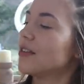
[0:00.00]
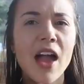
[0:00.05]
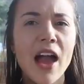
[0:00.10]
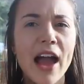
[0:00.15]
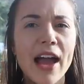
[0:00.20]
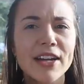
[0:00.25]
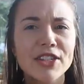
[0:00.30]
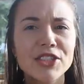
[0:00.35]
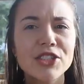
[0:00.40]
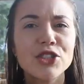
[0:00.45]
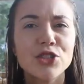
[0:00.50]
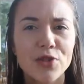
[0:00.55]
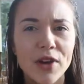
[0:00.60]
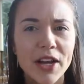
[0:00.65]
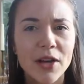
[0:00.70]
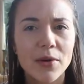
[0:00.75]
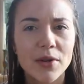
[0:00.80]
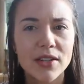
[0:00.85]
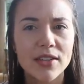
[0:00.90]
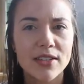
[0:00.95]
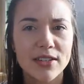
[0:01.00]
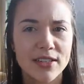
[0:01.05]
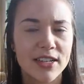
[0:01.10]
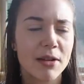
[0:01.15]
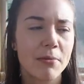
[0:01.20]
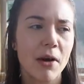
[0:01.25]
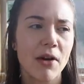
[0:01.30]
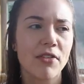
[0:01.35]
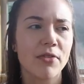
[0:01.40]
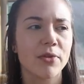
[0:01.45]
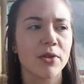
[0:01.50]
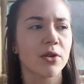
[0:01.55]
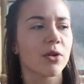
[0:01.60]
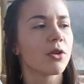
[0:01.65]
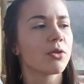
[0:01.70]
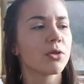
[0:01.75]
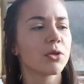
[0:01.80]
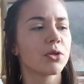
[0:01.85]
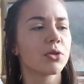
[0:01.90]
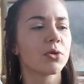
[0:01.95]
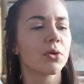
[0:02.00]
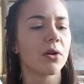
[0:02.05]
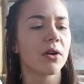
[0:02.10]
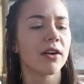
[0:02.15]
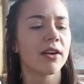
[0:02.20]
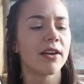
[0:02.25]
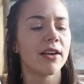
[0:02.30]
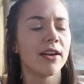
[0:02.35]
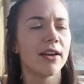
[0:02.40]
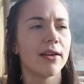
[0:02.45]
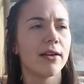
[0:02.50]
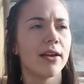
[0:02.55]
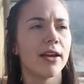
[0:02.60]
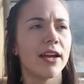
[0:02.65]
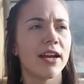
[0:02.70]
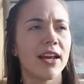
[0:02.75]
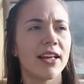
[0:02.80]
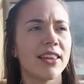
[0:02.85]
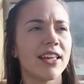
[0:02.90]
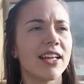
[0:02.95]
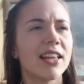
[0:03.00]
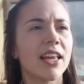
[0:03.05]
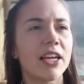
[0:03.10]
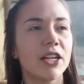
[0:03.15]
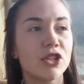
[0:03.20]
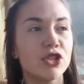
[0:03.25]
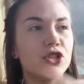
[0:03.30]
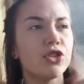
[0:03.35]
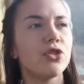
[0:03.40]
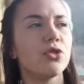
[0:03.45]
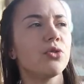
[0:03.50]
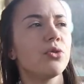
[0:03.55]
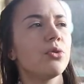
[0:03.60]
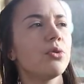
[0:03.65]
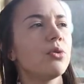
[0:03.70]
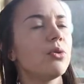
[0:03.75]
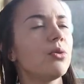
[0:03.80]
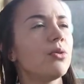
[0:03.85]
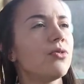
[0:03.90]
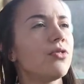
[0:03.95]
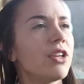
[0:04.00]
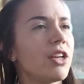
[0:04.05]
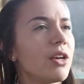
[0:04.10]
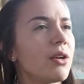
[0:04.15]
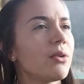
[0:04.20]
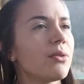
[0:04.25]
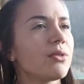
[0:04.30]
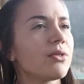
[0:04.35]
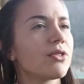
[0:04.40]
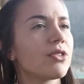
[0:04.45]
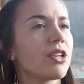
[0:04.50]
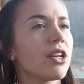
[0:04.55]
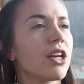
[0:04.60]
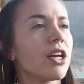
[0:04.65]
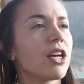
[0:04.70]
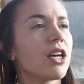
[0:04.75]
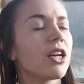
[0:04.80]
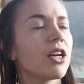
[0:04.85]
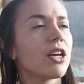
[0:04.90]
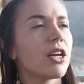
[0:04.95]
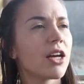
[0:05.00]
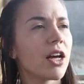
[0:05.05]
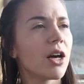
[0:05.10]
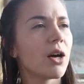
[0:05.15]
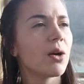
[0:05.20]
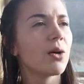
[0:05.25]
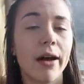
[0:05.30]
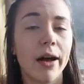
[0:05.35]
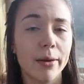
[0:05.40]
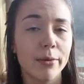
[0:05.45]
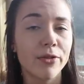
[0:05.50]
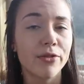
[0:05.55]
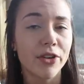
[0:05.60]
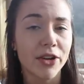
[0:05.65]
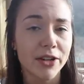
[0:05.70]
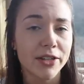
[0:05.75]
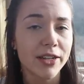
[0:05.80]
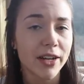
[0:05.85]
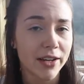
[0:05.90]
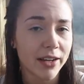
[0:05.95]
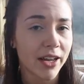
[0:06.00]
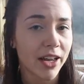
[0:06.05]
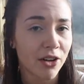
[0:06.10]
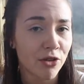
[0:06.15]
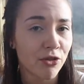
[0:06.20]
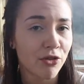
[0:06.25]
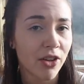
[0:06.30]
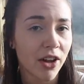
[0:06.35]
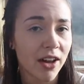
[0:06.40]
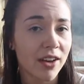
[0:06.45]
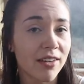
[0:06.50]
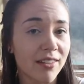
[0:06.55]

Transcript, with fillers: I actually drank one of these that I bought from the grocery store in I think like two videos ago. I'm a very dedicated fan.